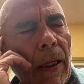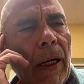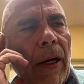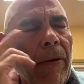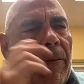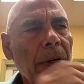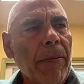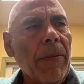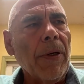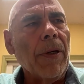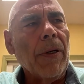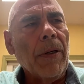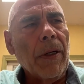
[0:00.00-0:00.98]

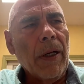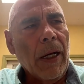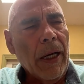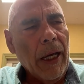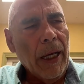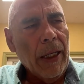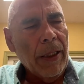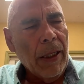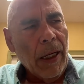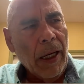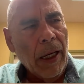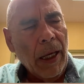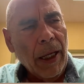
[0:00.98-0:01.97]
I had
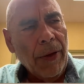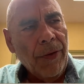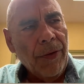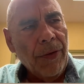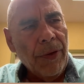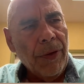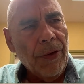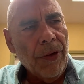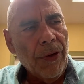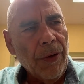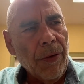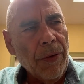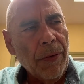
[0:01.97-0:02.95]

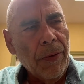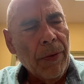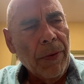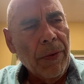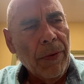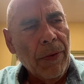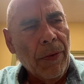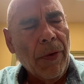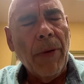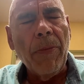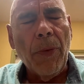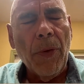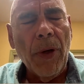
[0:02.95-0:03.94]
to
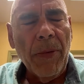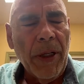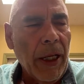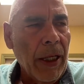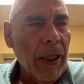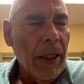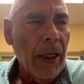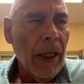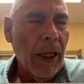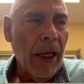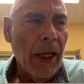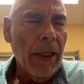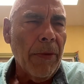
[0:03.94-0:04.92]
ruminate, and
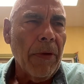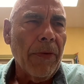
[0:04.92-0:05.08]
I had